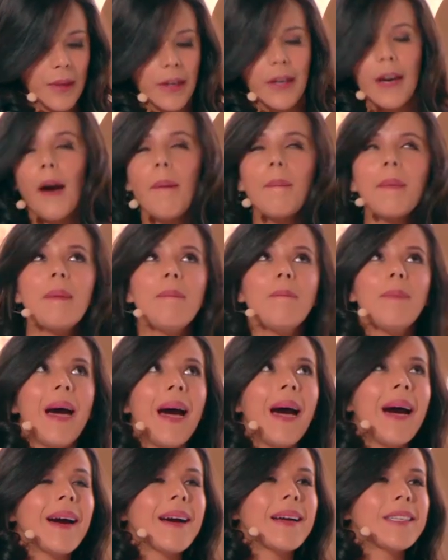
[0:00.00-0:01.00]
Coming
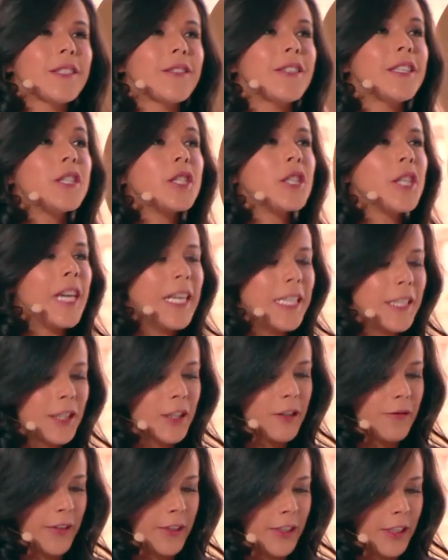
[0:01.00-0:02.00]
back to the change
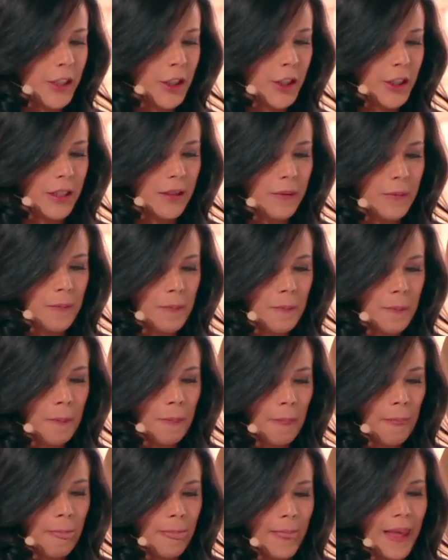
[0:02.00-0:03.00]
definition,
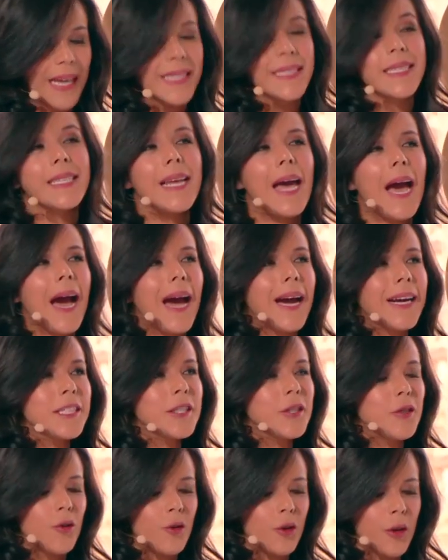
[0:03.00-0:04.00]
as an
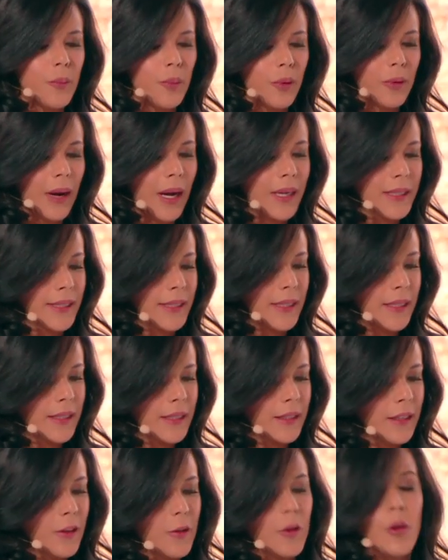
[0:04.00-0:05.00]
act or a
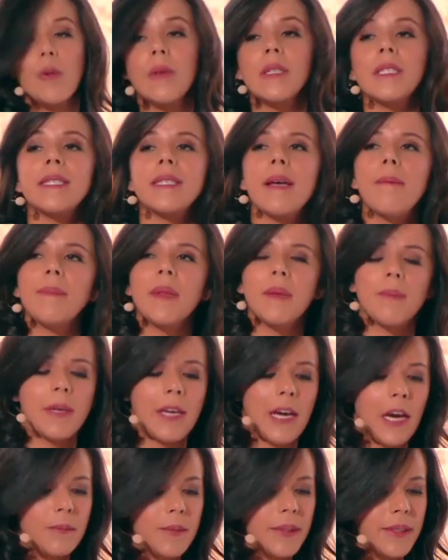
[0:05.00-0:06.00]
process through which something
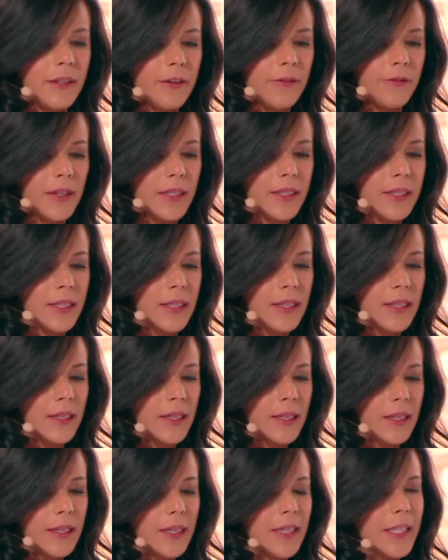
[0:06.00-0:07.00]
becomes different,
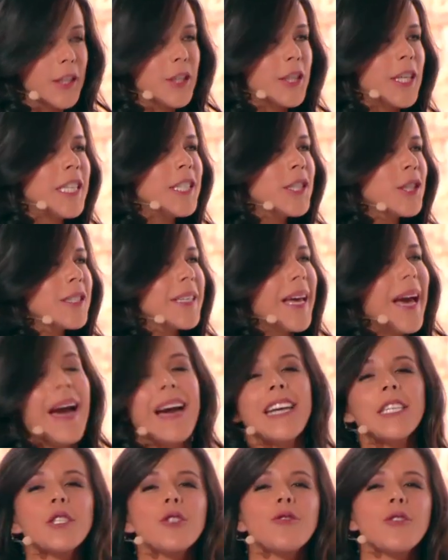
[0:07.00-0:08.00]
change is
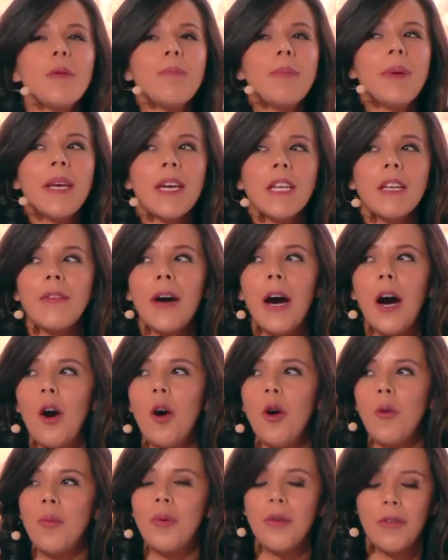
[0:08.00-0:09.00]
actually a beacon of
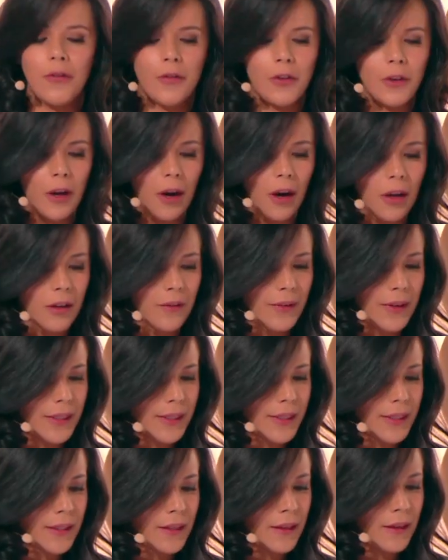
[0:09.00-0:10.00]
hope for all of
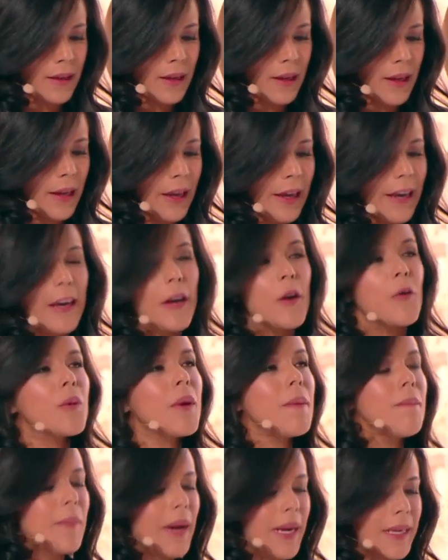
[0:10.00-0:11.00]
us. It
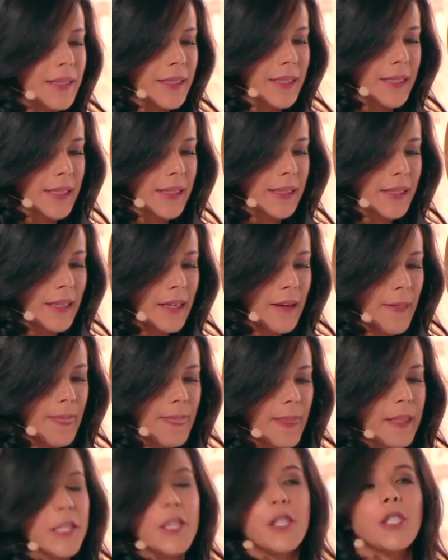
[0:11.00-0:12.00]
reminds us
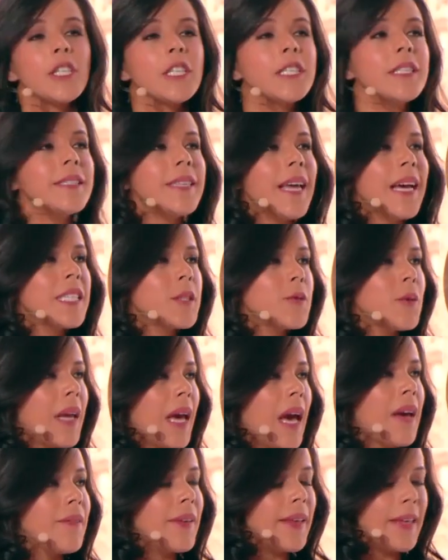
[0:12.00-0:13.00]
that just as we
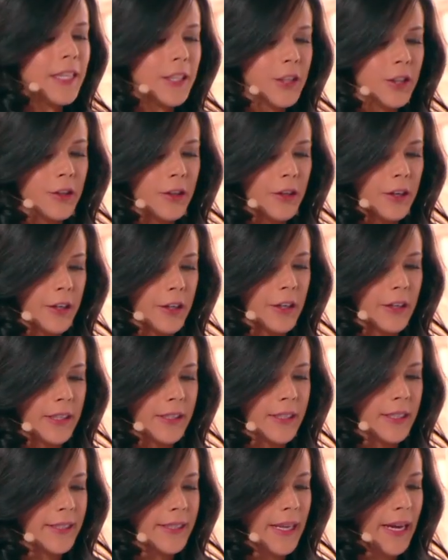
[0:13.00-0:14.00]
have engineered
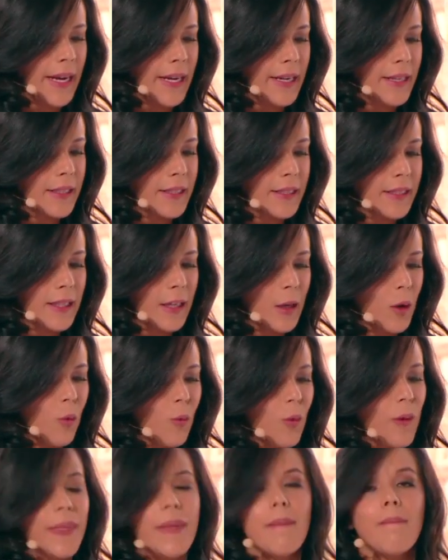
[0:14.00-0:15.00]
societies with